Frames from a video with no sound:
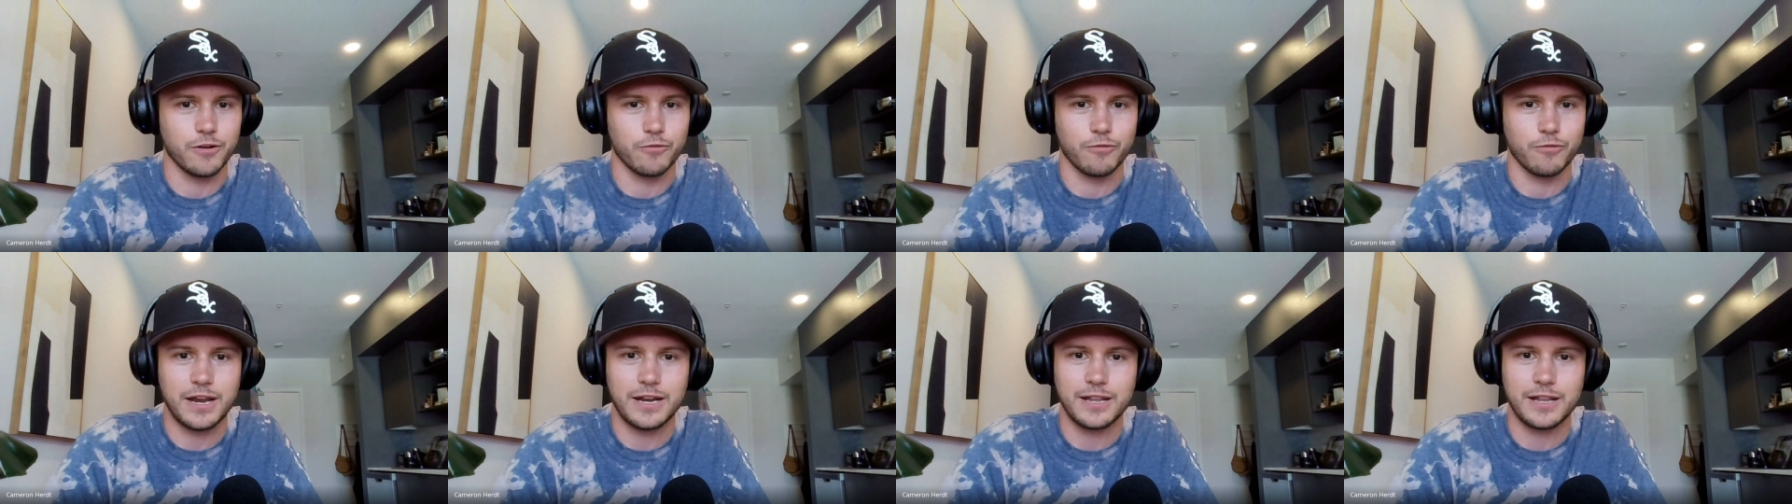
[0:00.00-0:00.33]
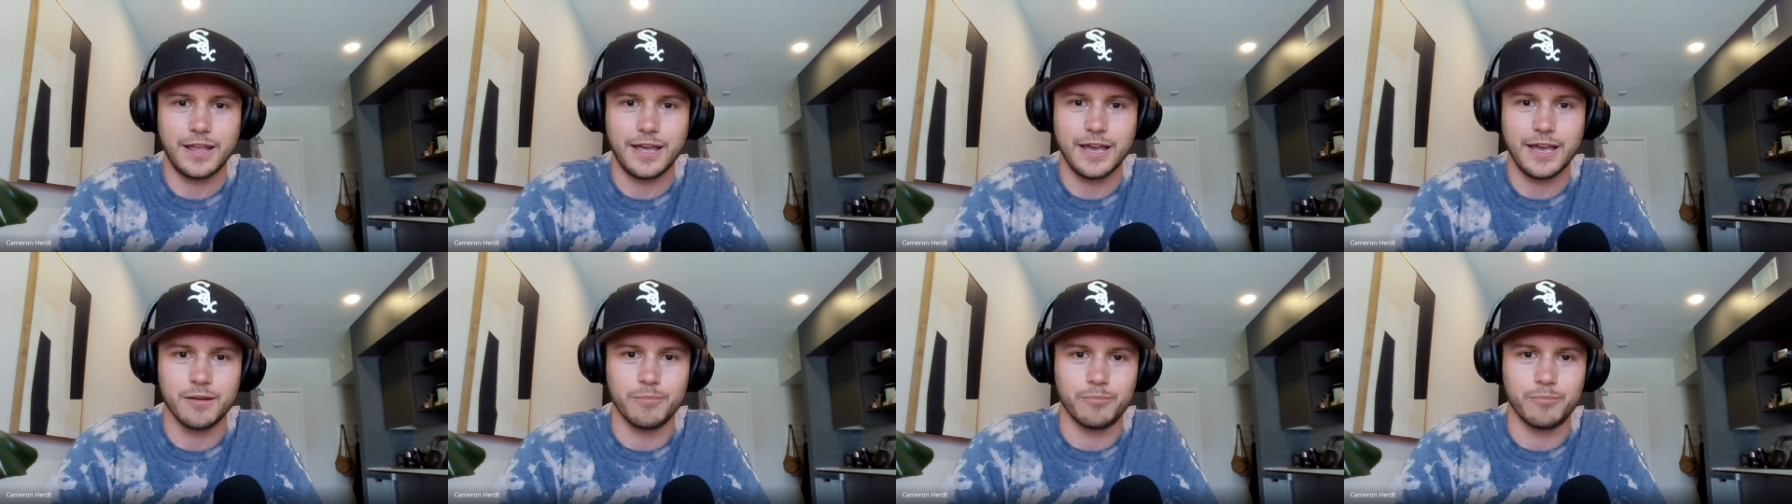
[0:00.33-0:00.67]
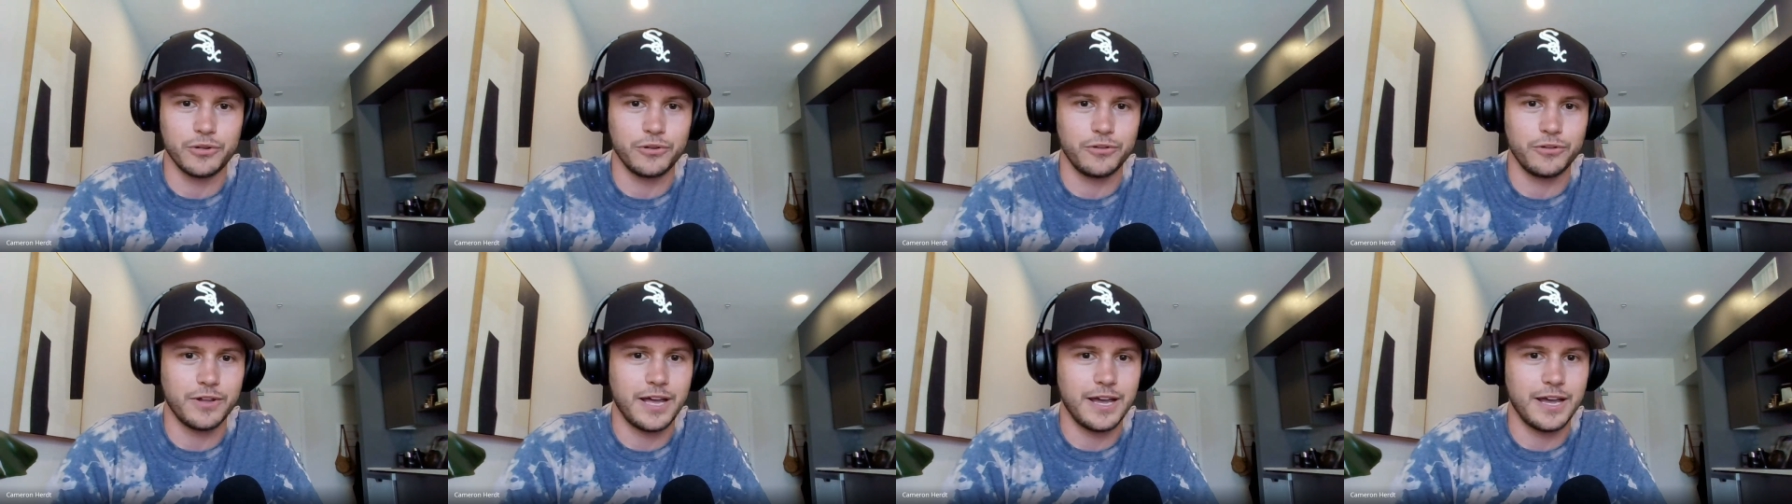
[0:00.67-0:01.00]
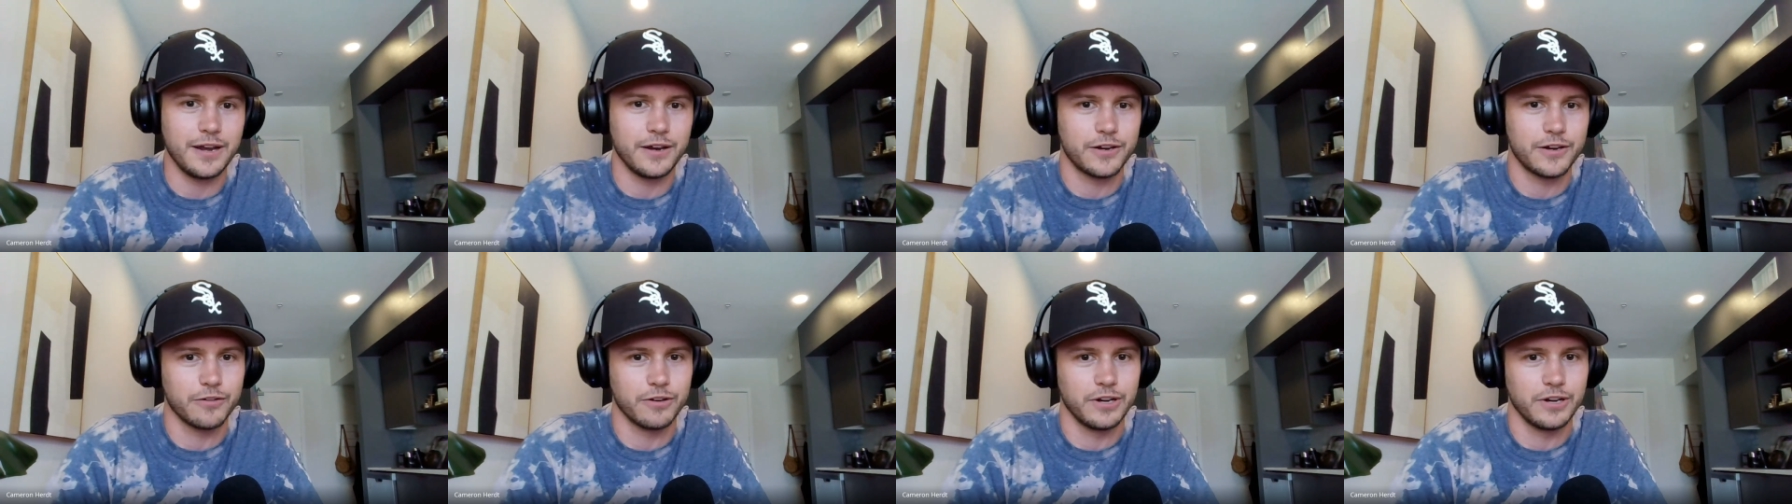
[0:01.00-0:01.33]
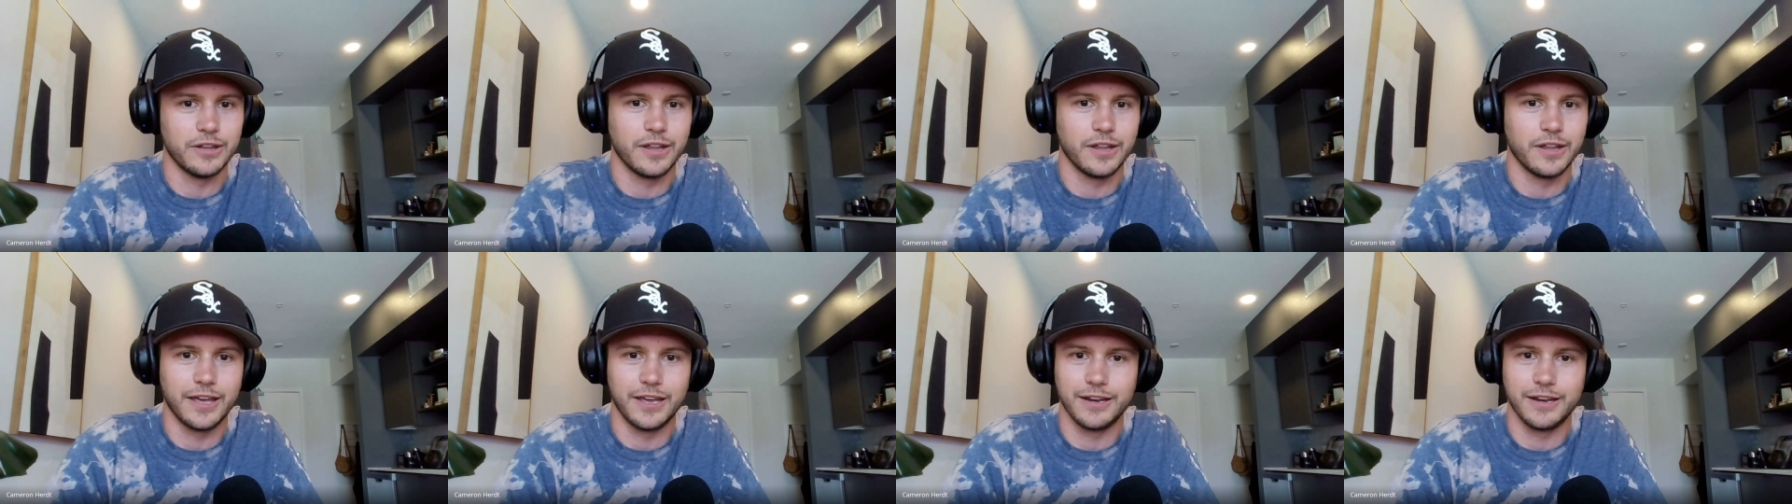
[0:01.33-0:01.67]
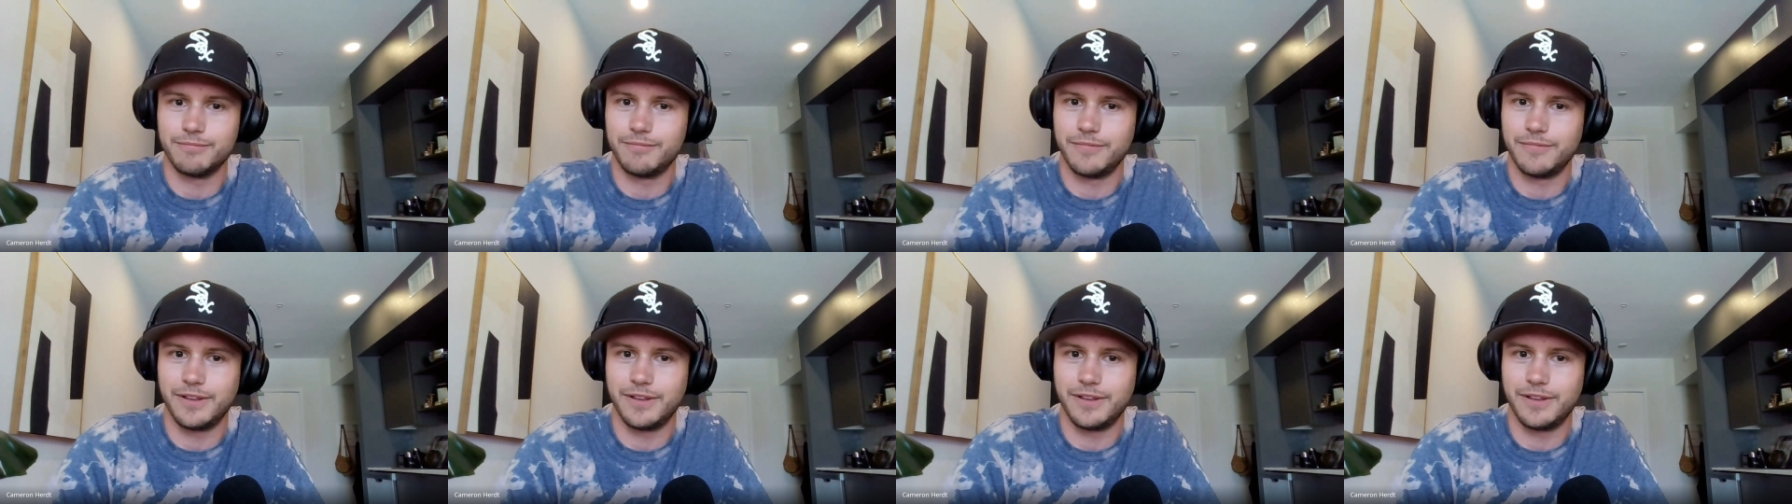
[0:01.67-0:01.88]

a red light, a blue light, and a green light.